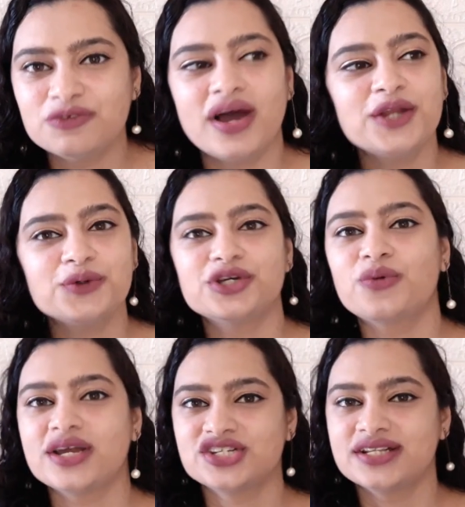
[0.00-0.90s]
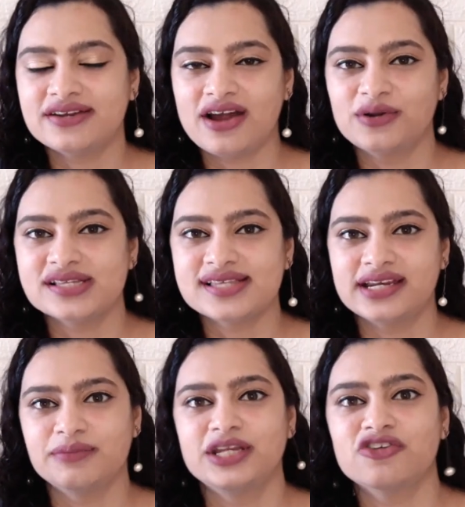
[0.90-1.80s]
Why don't you question the crowning
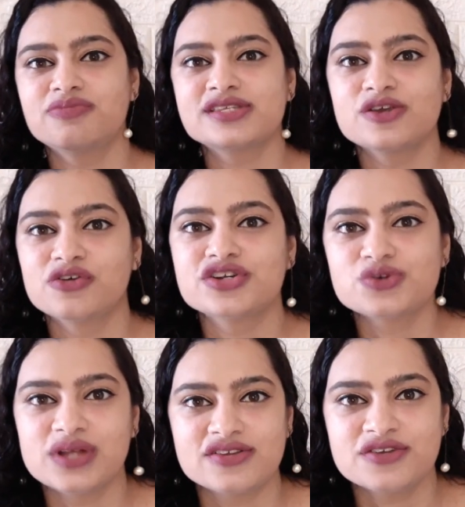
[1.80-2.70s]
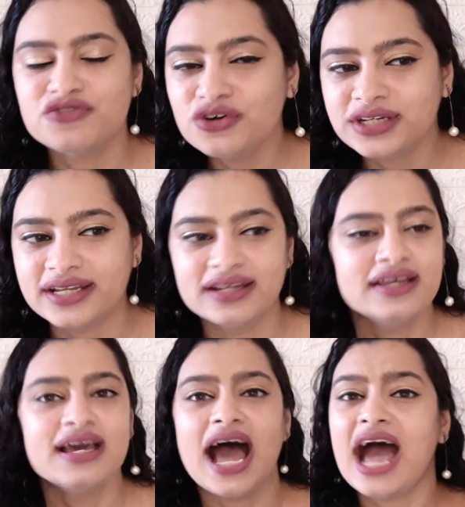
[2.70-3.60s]
ceremony of Miss Universe 2014?
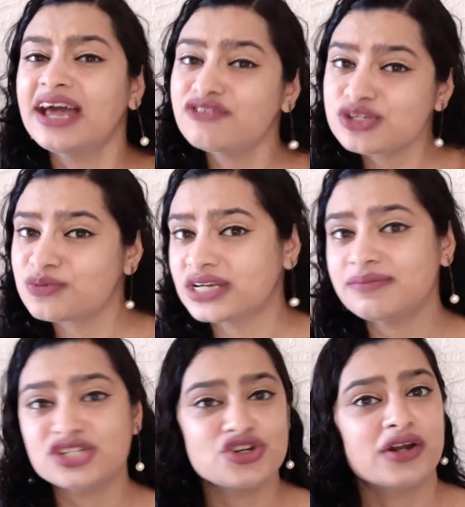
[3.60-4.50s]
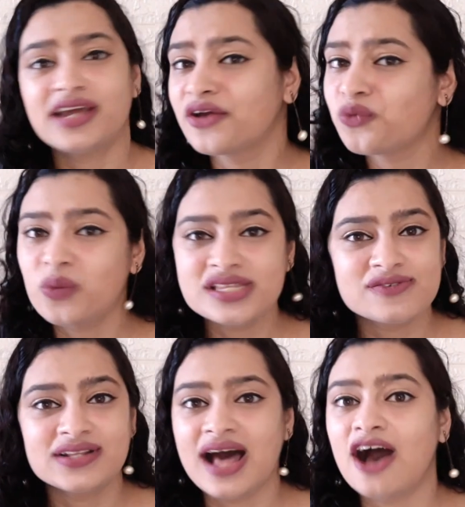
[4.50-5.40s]
I was pretty much not
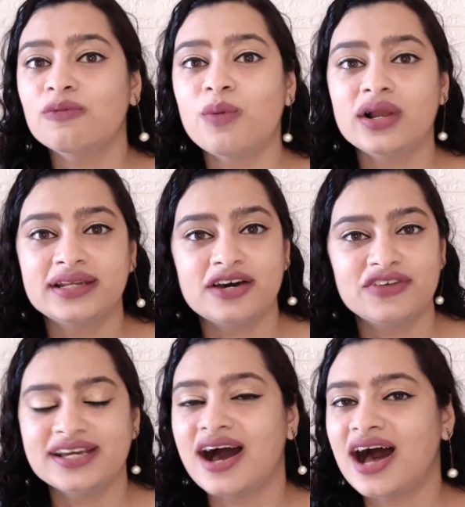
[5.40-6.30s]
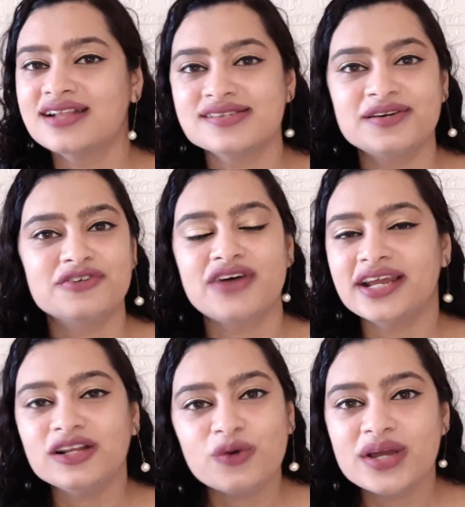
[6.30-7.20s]
convinced with how Paulina Vega answered her
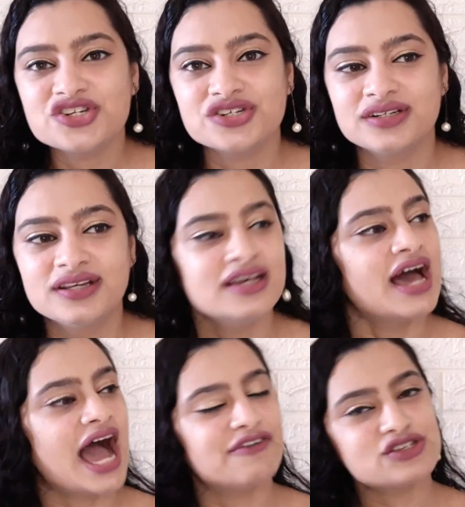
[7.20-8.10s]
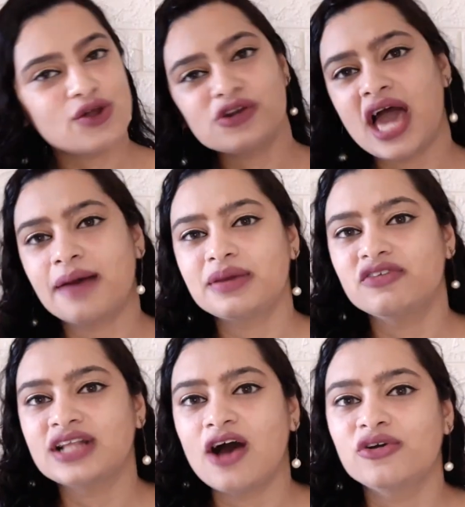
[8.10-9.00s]
final question. I was not happy
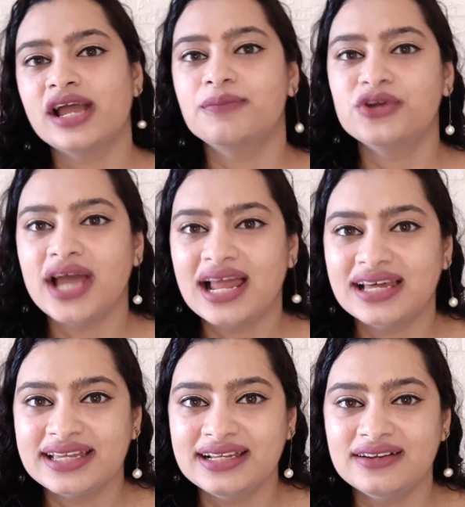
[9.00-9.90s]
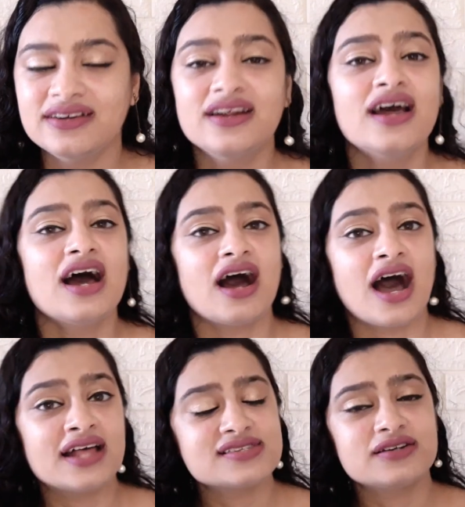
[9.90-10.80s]
with how Gabriela Ehler
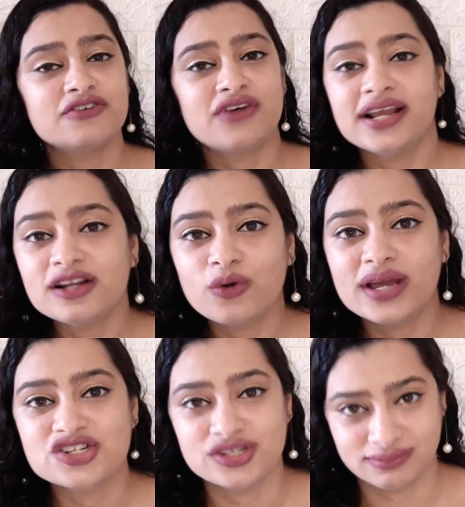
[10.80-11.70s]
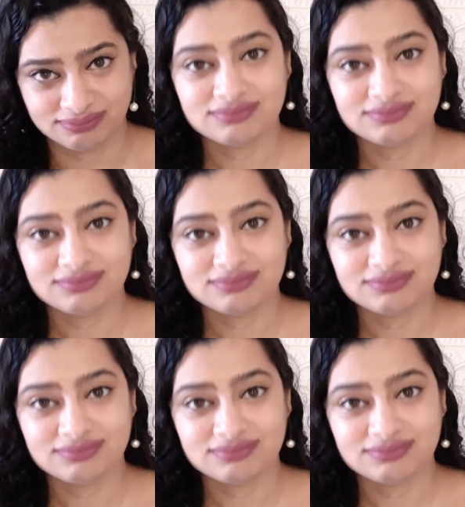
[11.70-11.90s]
answered her final question.